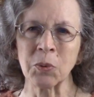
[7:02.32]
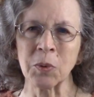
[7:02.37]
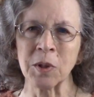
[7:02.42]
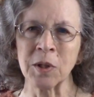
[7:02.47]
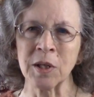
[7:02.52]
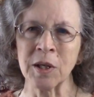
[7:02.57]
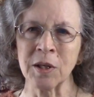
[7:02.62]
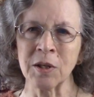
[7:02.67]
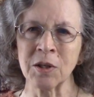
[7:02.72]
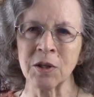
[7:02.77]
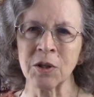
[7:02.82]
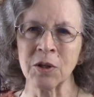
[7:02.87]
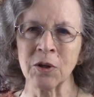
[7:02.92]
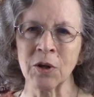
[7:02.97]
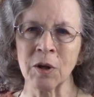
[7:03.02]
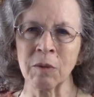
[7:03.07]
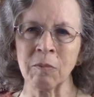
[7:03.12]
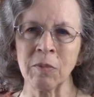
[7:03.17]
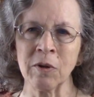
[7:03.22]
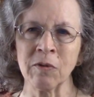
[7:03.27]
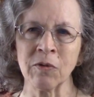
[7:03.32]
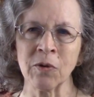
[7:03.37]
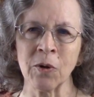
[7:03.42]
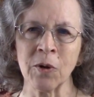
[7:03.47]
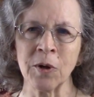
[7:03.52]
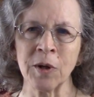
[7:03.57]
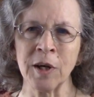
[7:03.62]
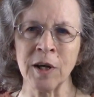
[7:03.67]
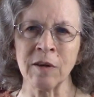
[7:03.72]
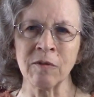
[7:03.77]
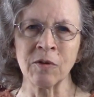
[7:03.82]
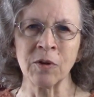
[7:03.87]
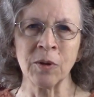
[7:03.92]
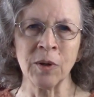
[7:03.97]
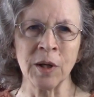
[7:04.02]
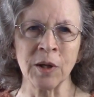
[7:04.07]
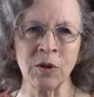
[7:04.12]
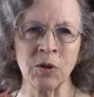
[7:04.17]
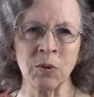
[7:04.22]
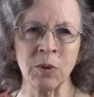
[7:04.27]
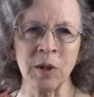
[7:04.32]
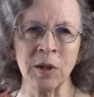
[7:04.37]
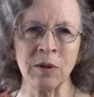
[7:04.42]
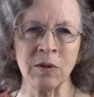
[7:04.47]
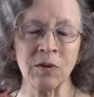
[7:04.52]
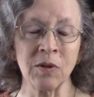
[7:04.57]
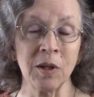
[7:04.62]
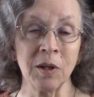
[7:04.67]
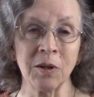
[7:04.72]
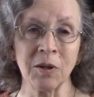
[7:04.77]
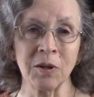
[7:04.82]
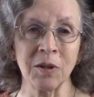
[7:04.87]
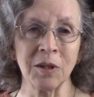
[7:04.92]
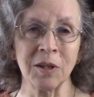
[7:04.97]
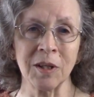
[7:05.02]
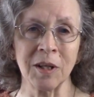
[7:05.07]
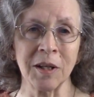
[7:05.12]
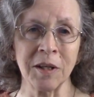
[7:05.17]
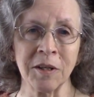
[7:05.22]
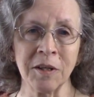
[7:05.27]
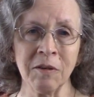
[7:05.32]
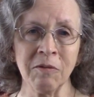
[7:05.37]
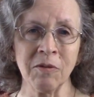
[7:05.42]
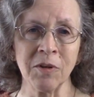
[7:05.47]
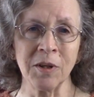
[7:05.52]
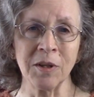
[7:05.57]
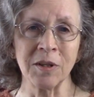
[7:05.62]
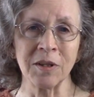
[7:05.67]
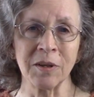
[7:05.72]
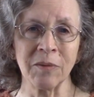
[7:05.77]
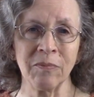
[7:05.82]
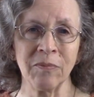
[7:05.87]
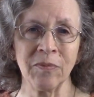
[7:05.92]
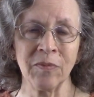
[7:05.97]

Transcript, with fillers: were tested on before and after x-rays, they couldn't tell a difference.